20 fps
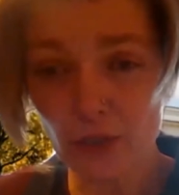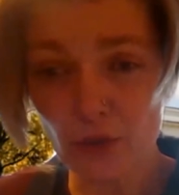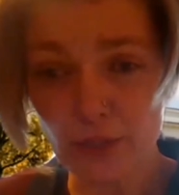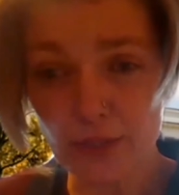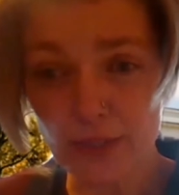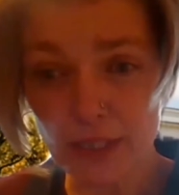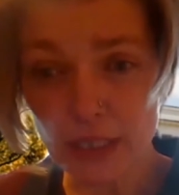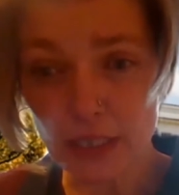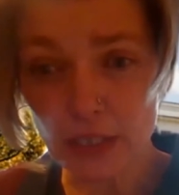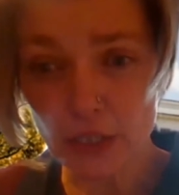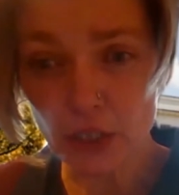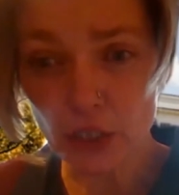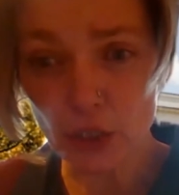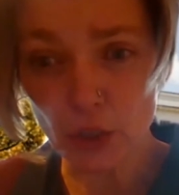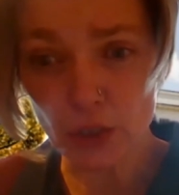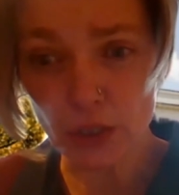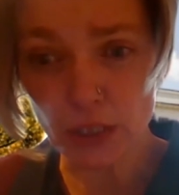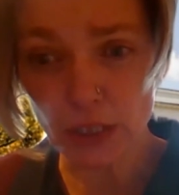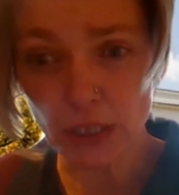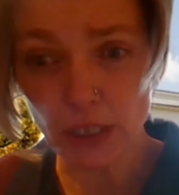interesting
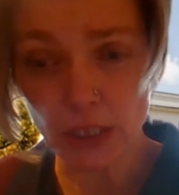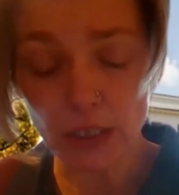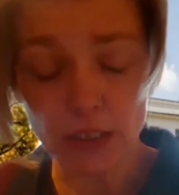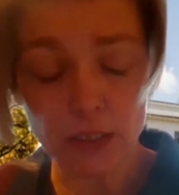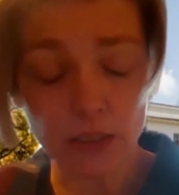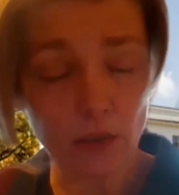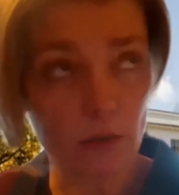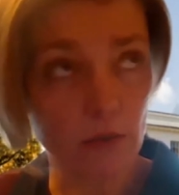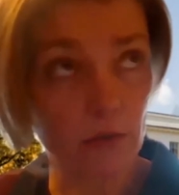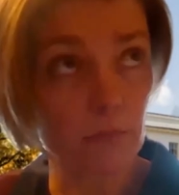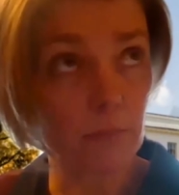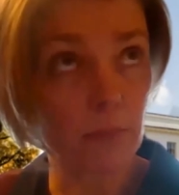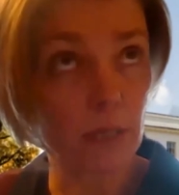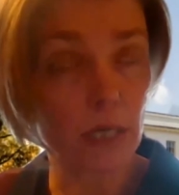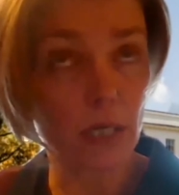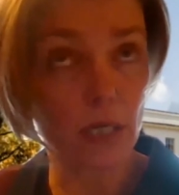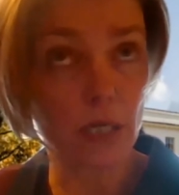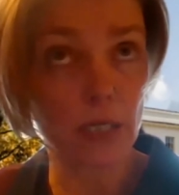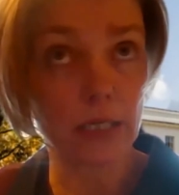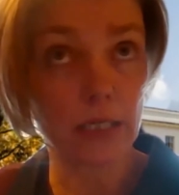study done
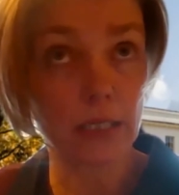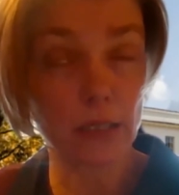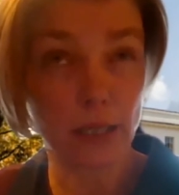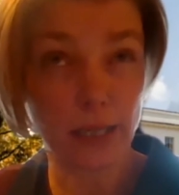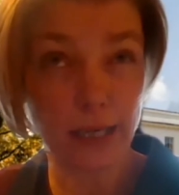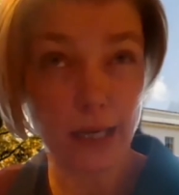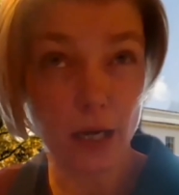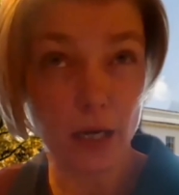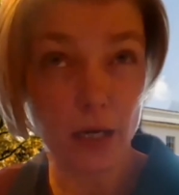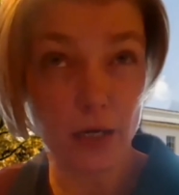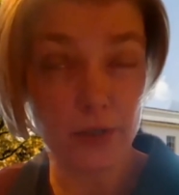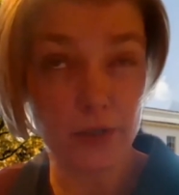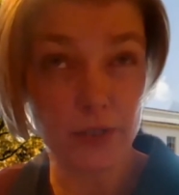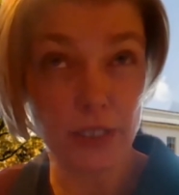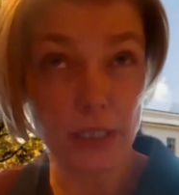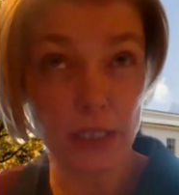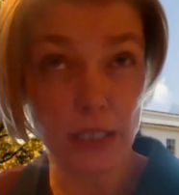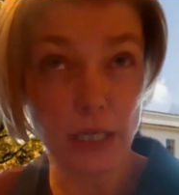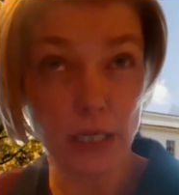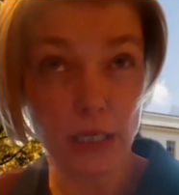by Claire
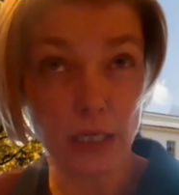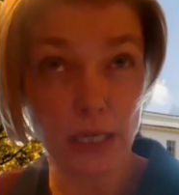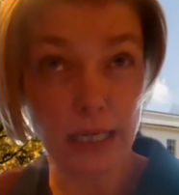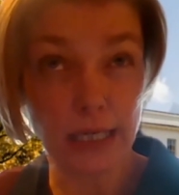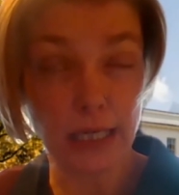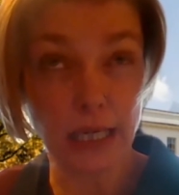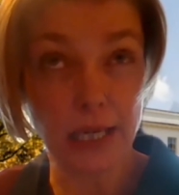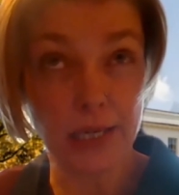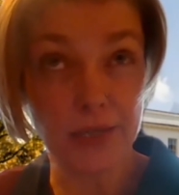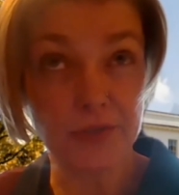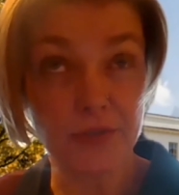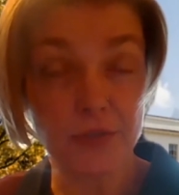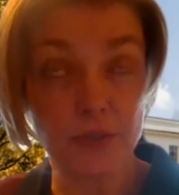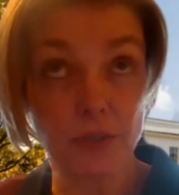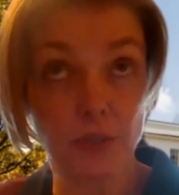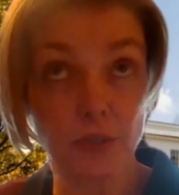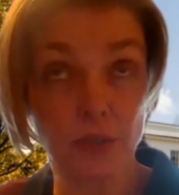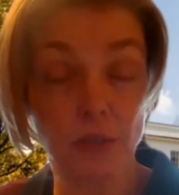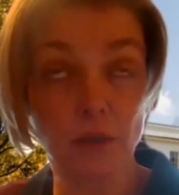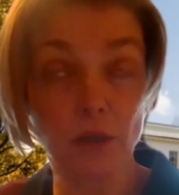Hardy at
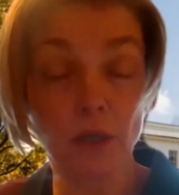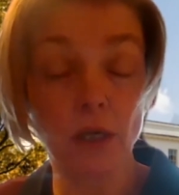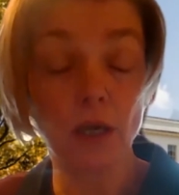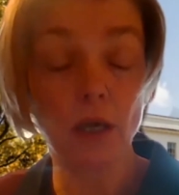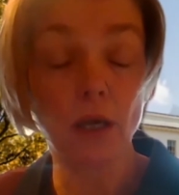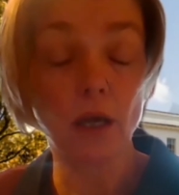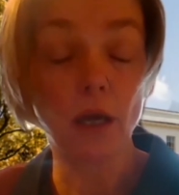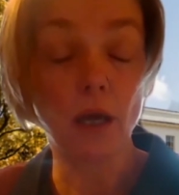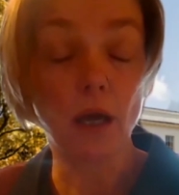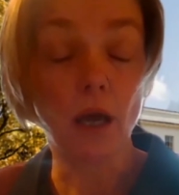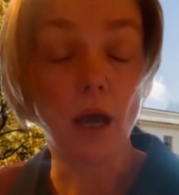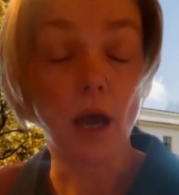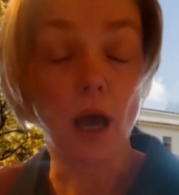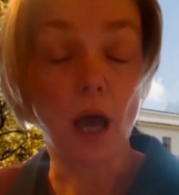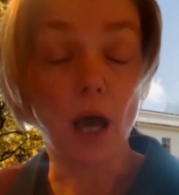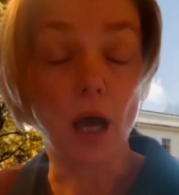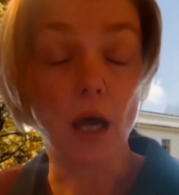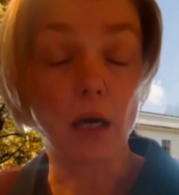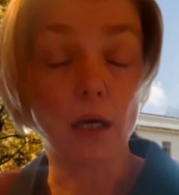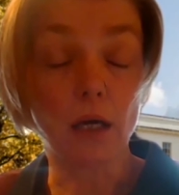Lancaster
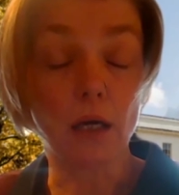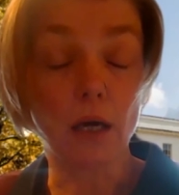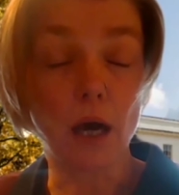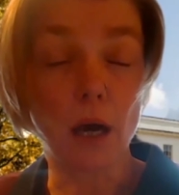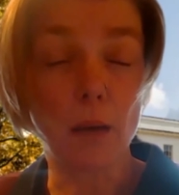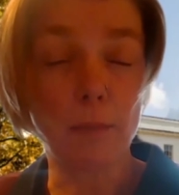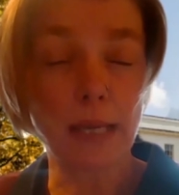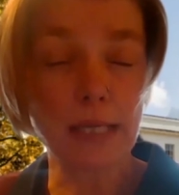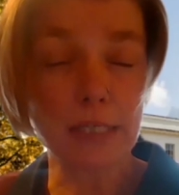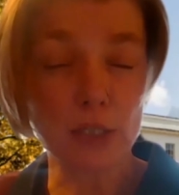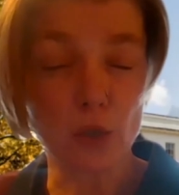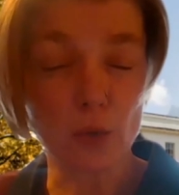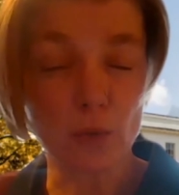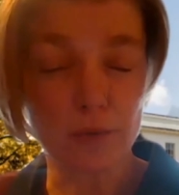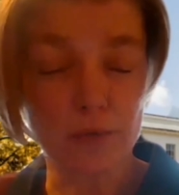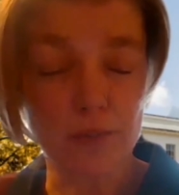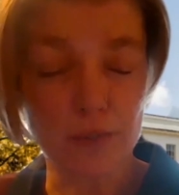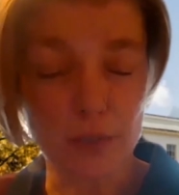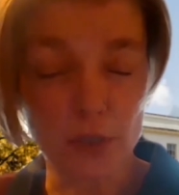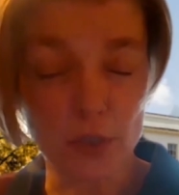uh, Amanda
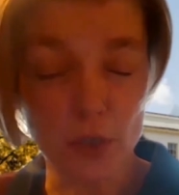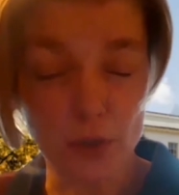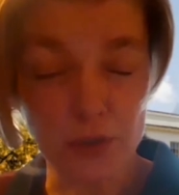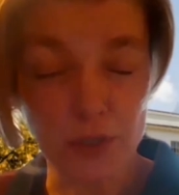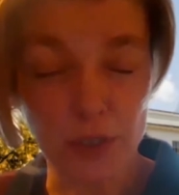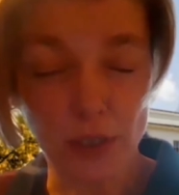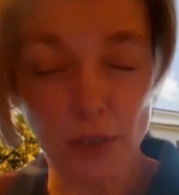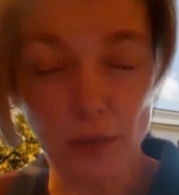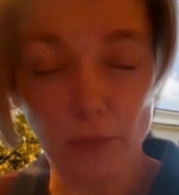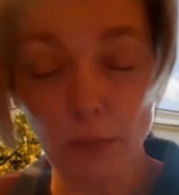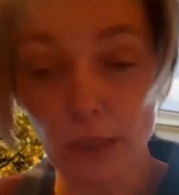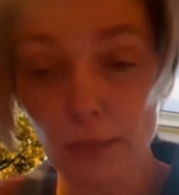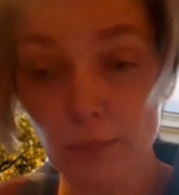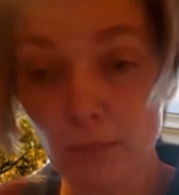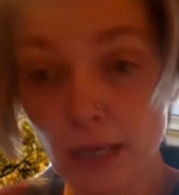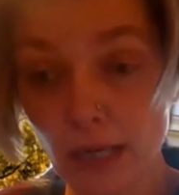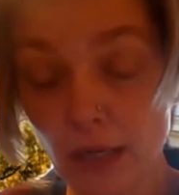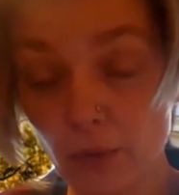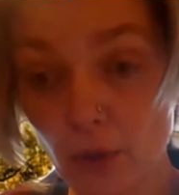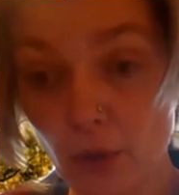Griffiths at Nottingham, and
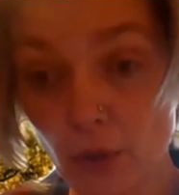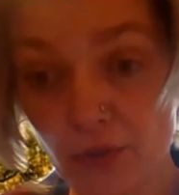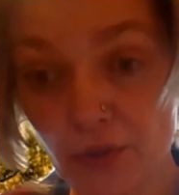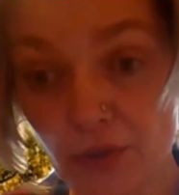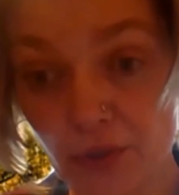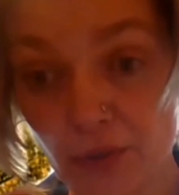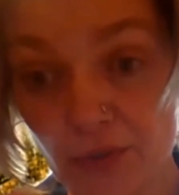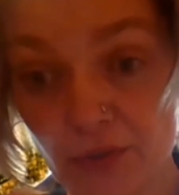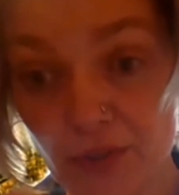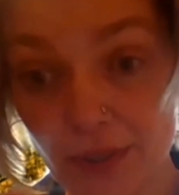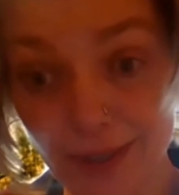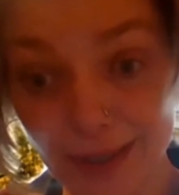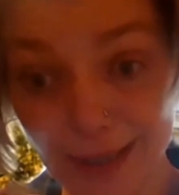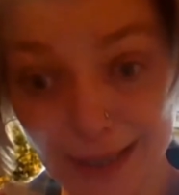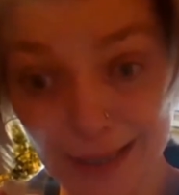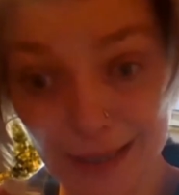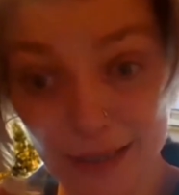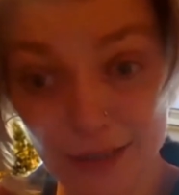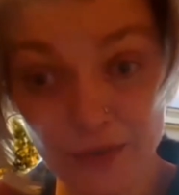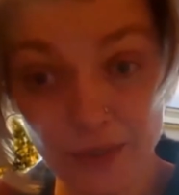Myra Hunter, who's at
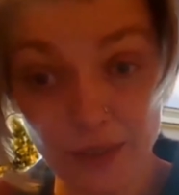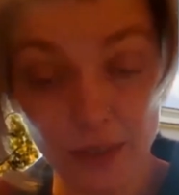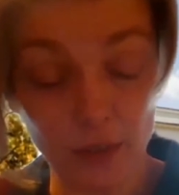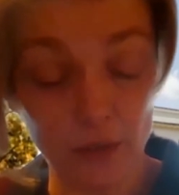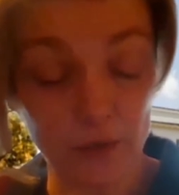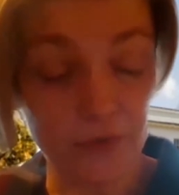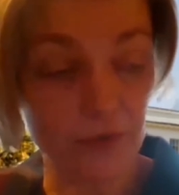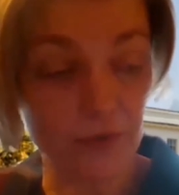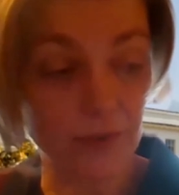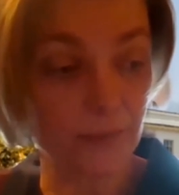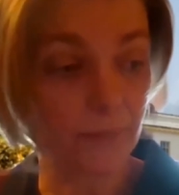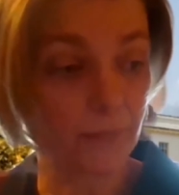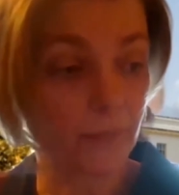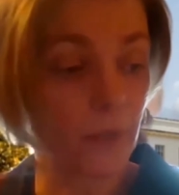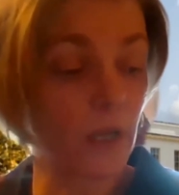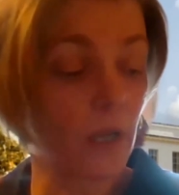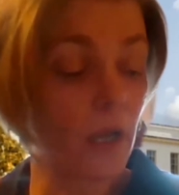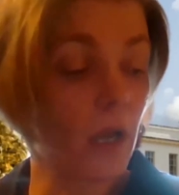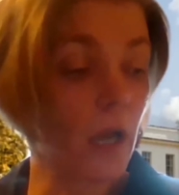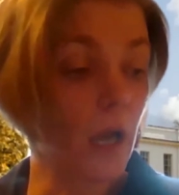King's in London.